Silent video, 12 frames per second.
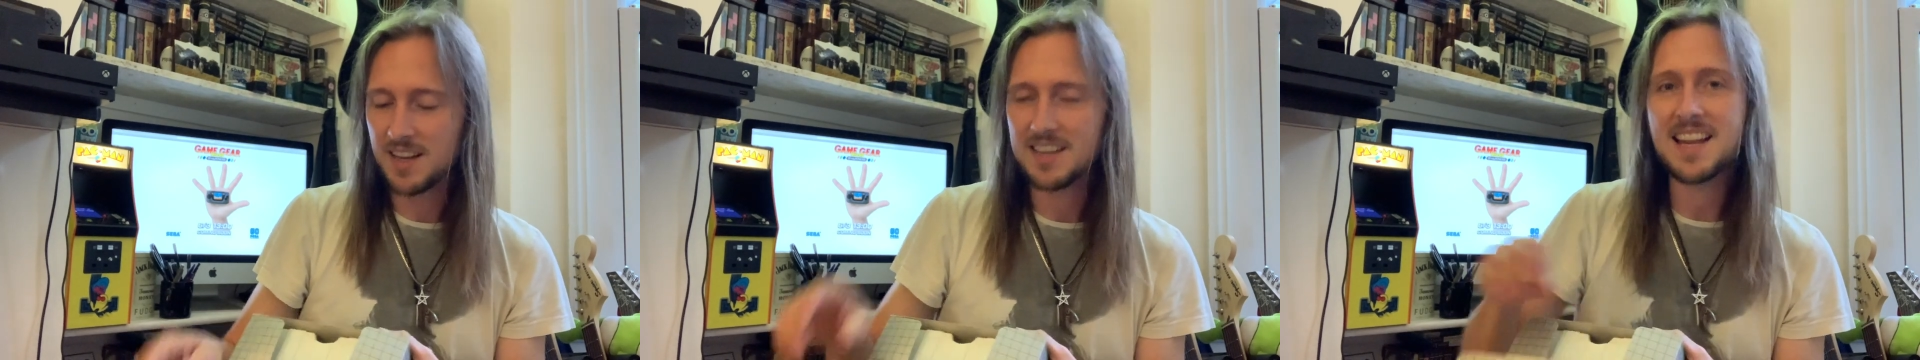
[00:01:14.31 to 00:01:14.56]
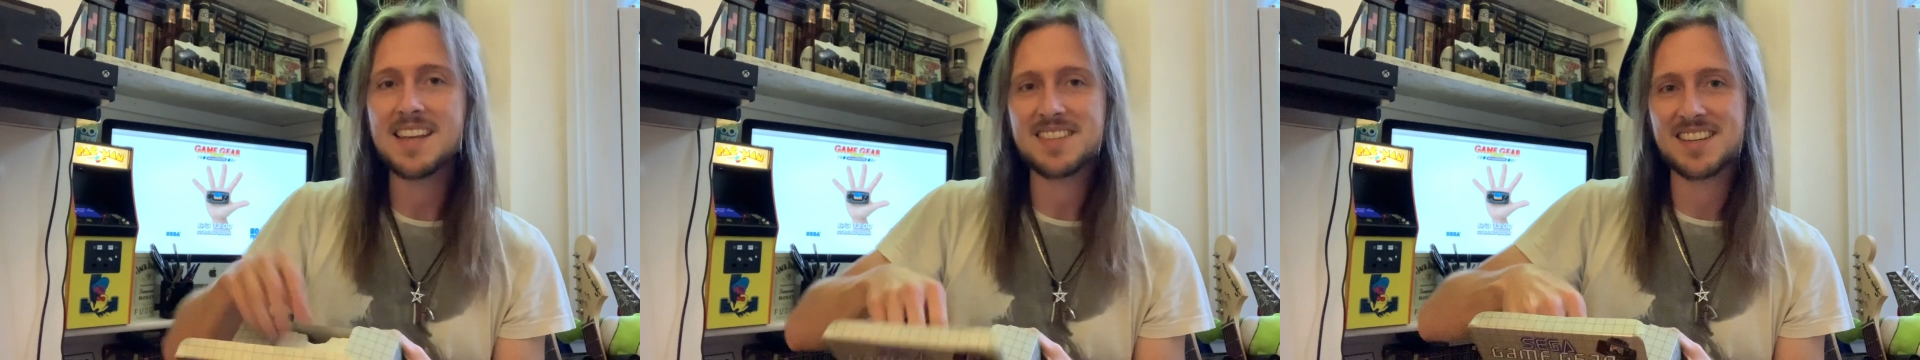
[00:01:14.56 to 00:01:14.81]

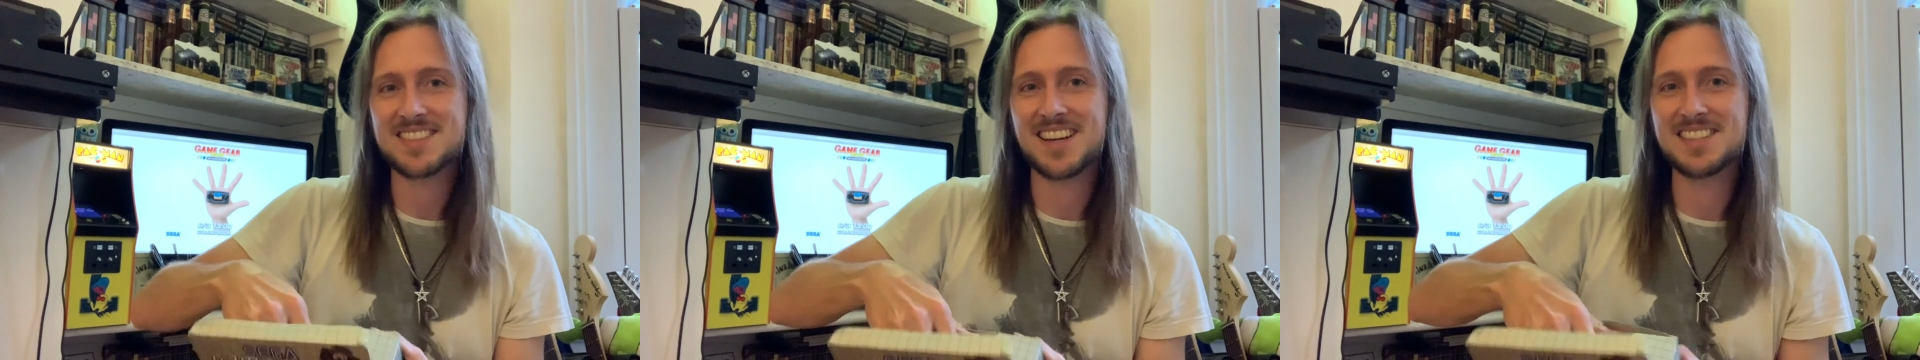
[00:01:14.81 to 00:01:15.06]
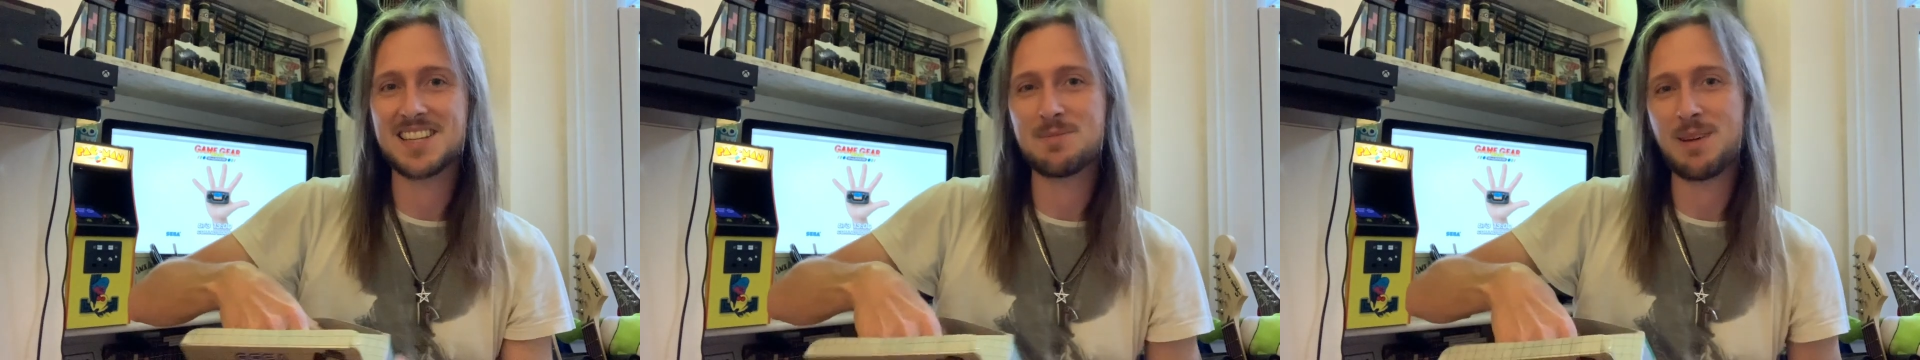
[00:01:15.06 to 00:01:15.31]
less
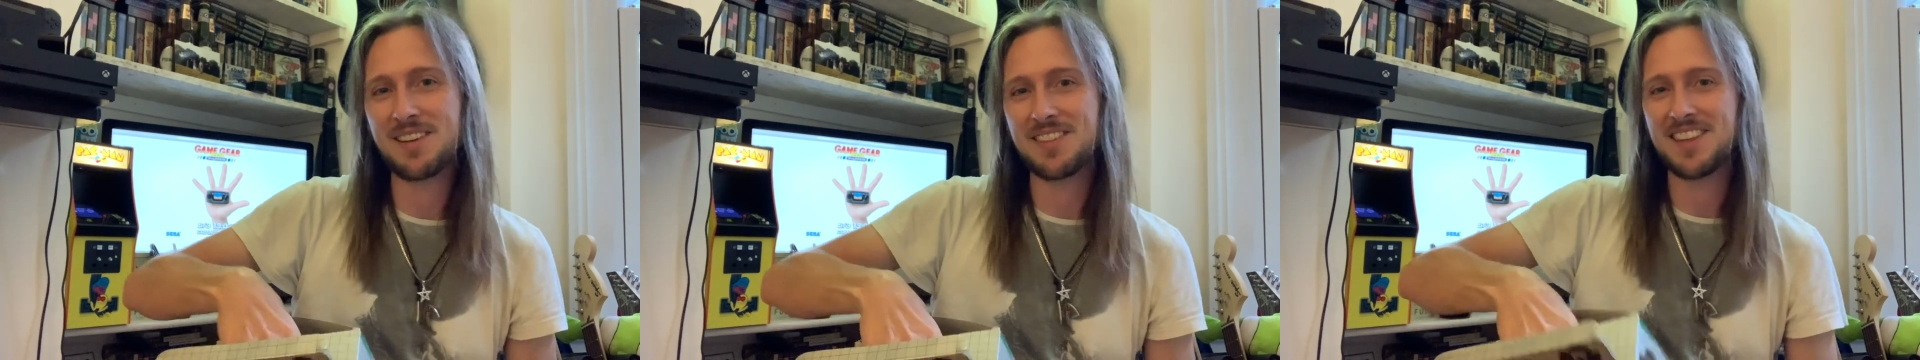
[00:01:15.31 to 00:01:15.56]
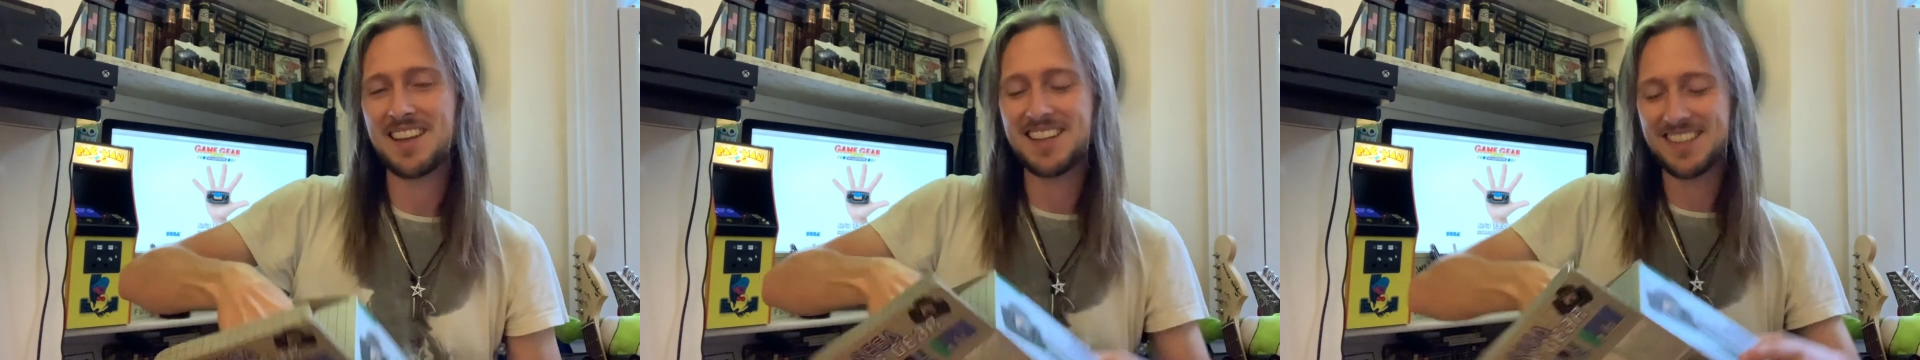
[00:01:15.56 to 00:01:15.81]
excited about
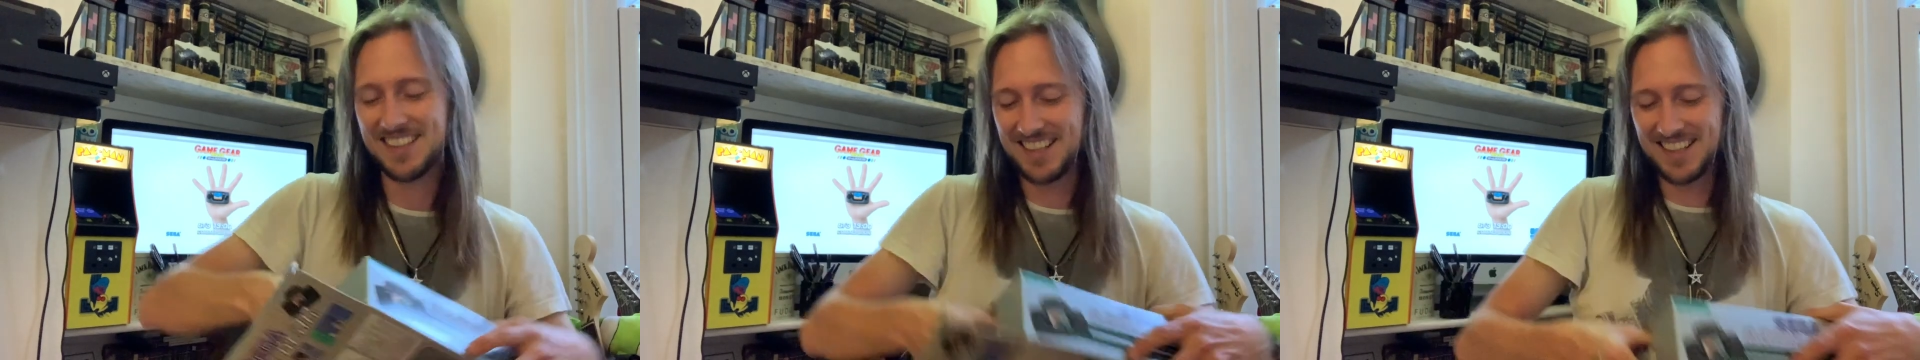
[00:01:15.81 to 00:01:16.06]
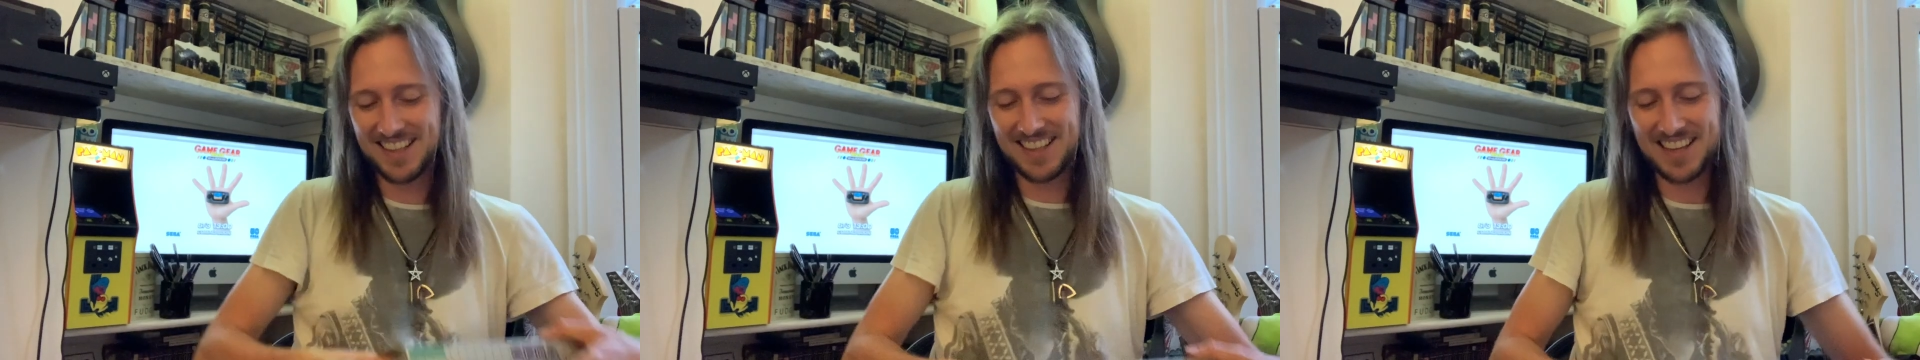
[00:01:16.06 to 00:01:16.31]
the
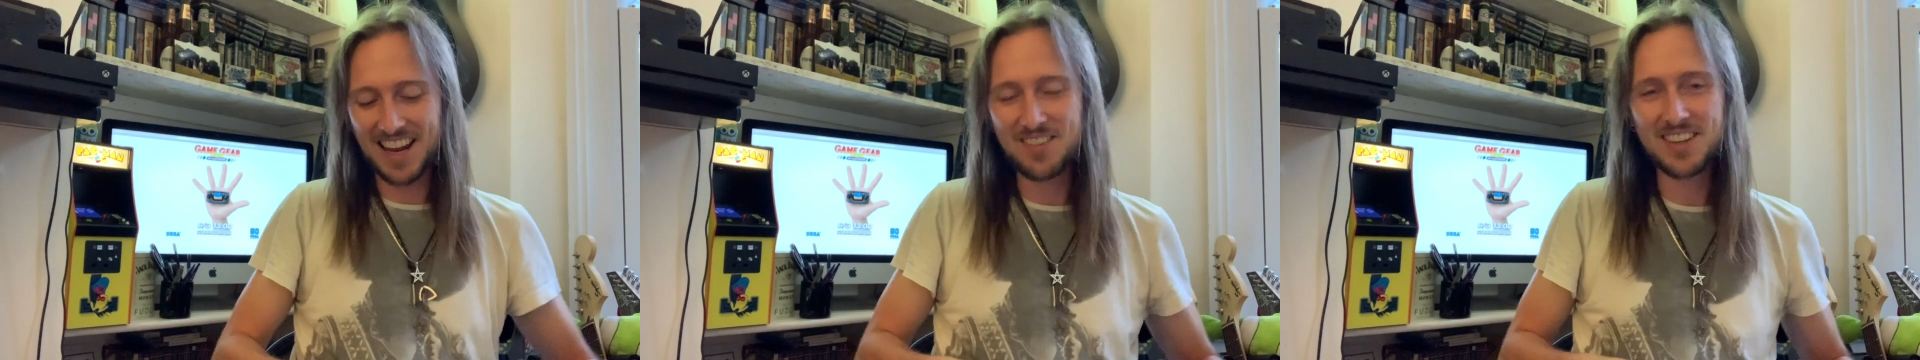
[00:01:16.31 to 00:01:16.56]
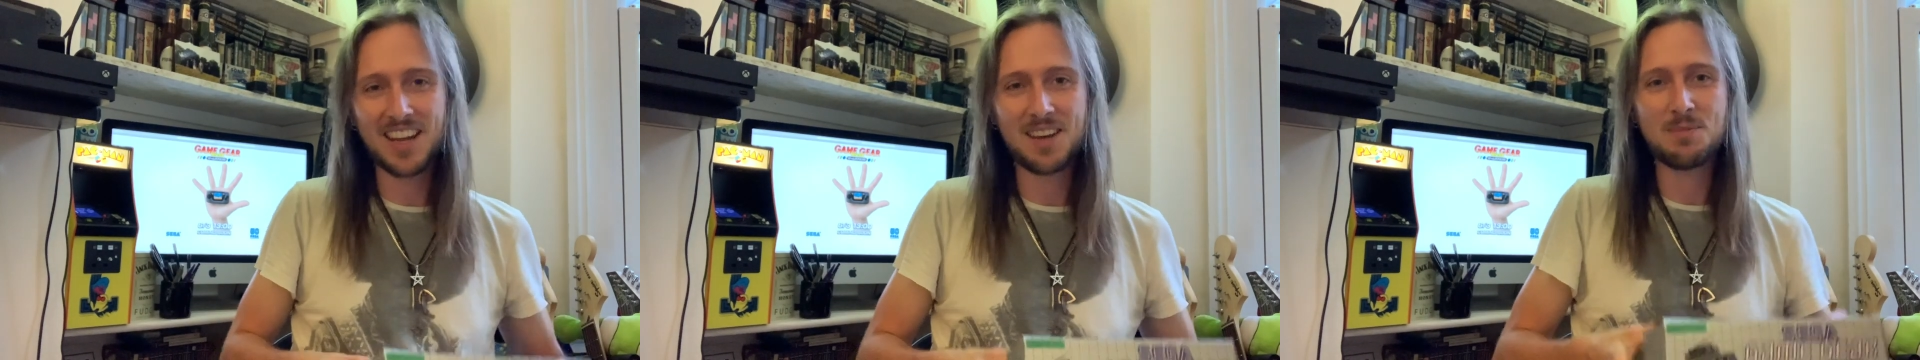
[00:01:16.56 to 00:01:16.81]
Game
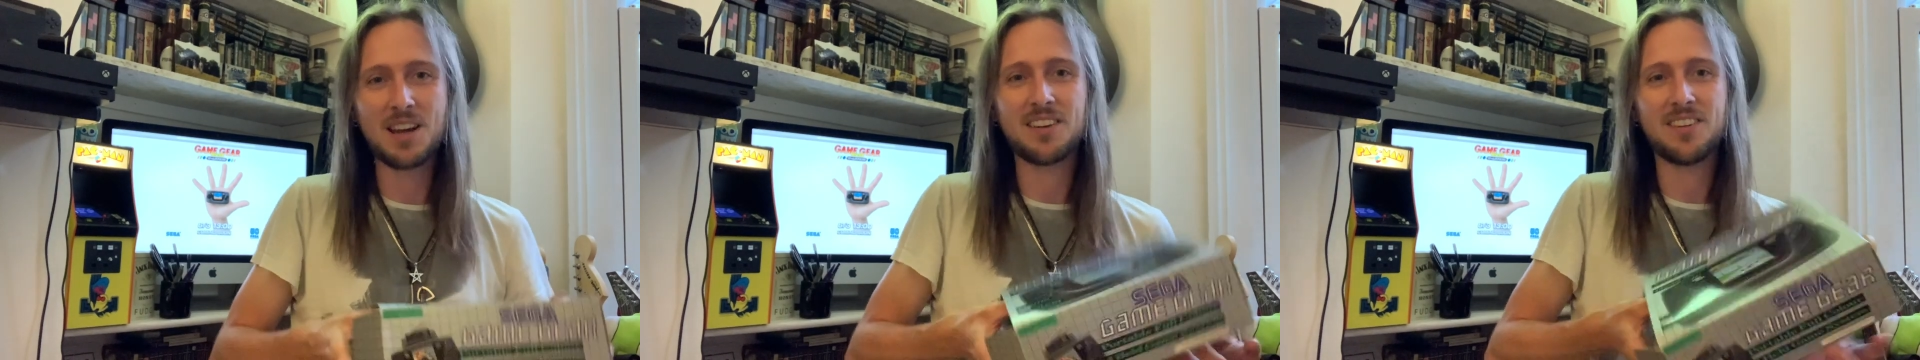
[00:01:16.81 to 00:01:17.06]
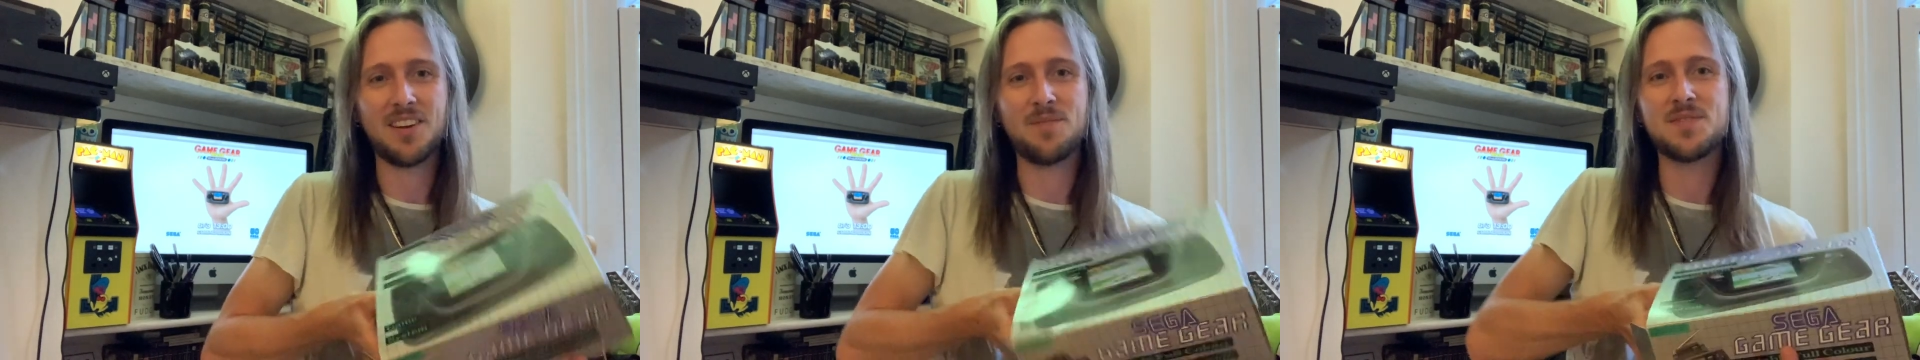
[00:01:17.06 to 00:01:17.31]
Gear Micro.